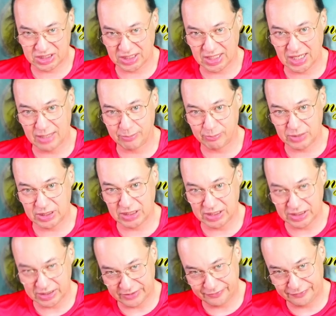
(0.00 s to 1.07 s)

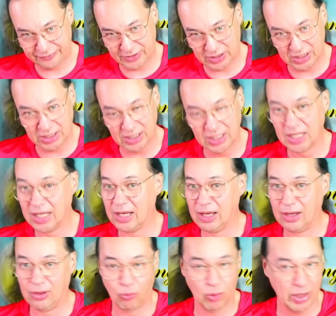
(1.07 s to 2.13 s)
MeV,
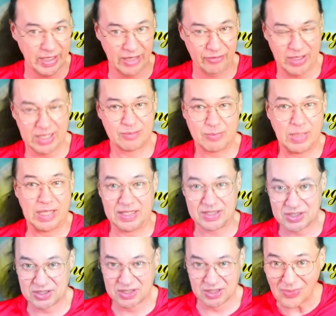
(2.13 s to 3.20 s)
whatever it
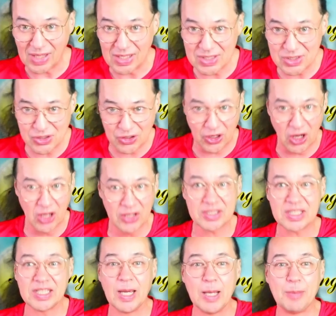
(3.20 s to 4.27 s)
means.
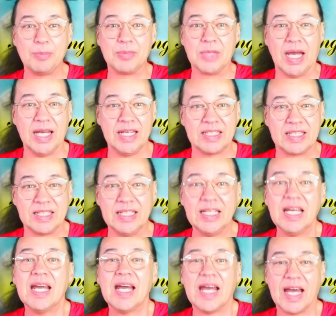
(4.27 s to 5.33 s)
Strontium-90
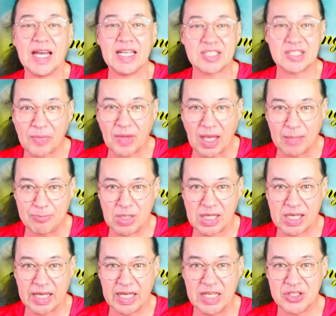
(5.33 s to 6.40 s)
has
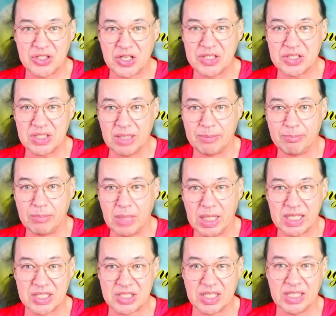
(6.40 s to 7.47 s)
applications in
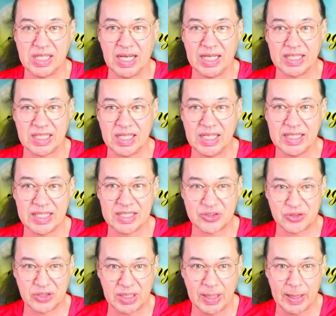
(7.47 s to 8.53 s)
medicine and
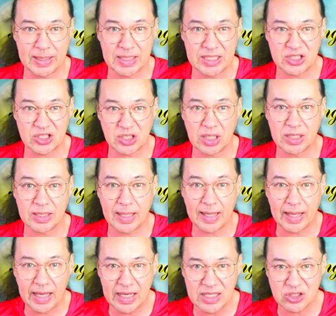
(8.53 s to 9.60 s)
industry and is an
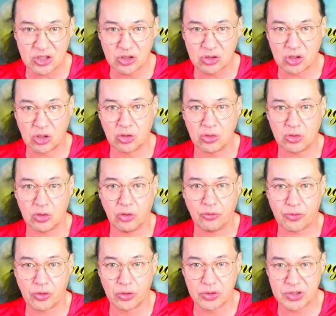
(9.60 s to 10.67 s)
isotope
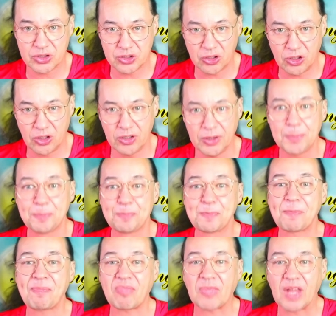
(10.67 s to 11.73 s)
of concern
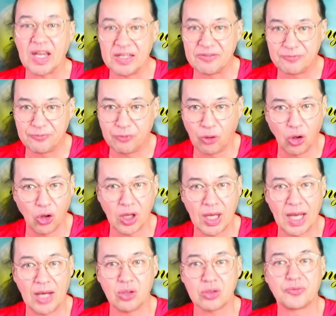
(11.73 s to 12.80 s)
in
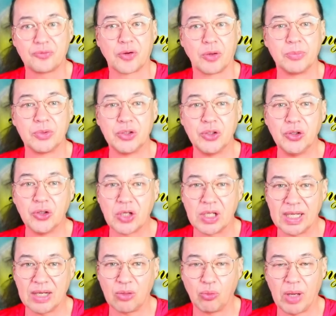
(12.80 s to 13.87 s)
fallout from
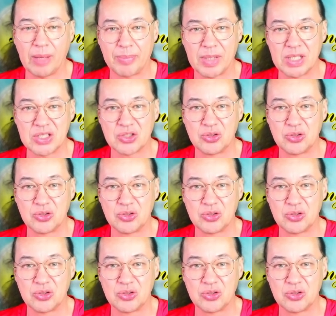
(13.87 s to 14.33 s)
nuclear weapons